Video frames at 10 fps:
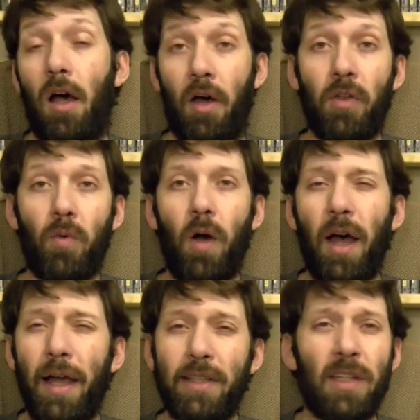
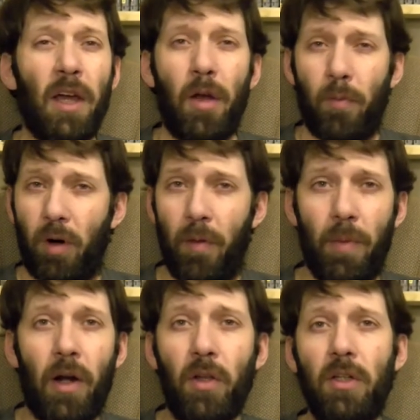Otherwise,
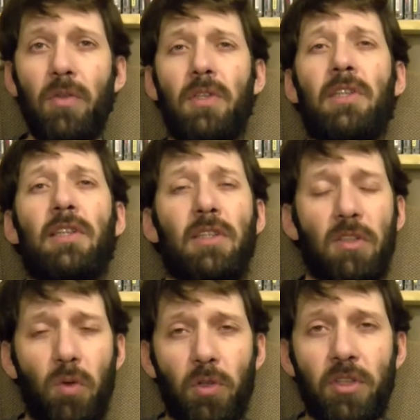primarily use this as a
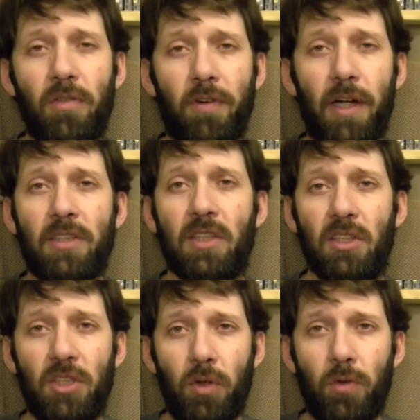torture device to
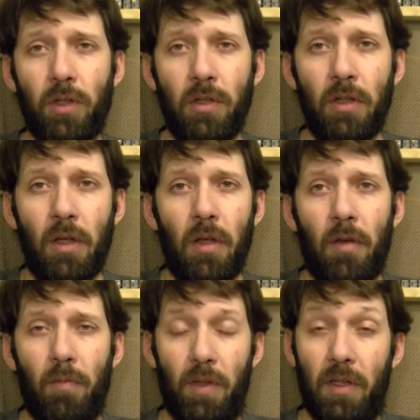children,
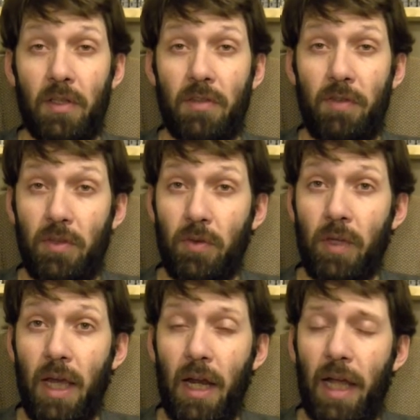because if you do
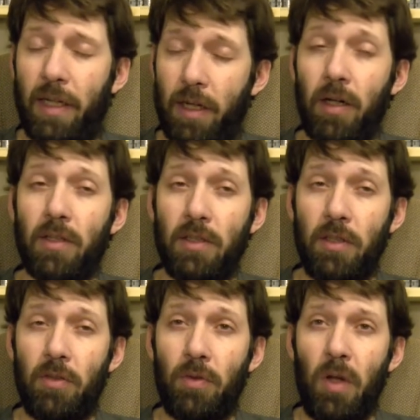that, I guarantee
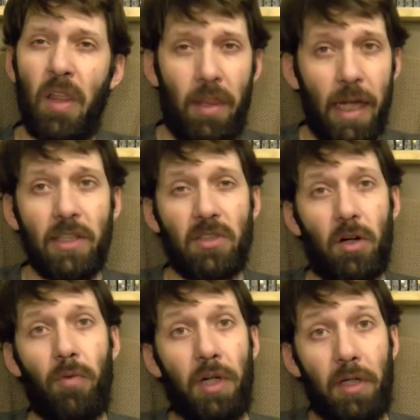you they'd
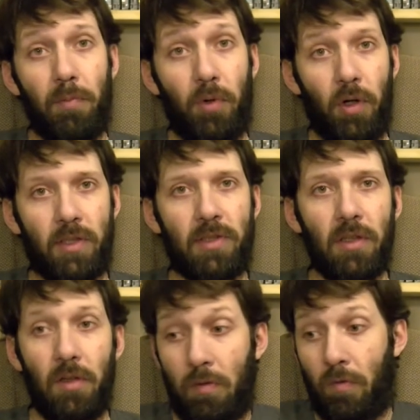start reading books
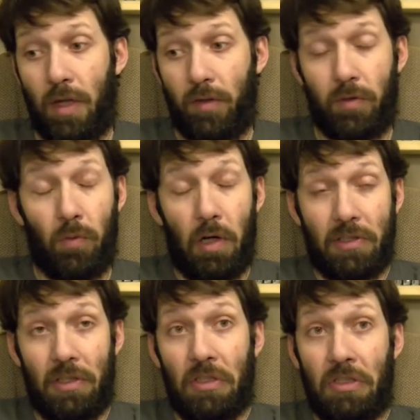rather than
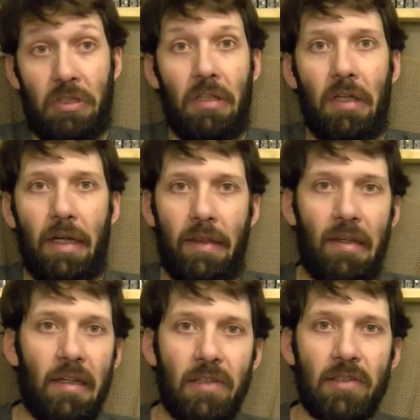watching shit like
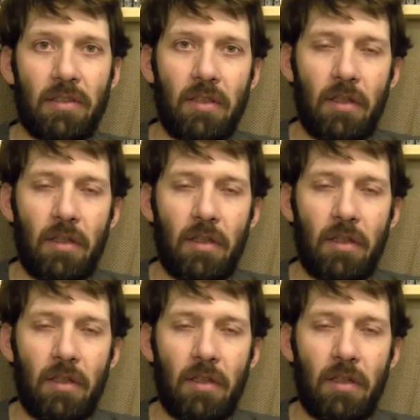this.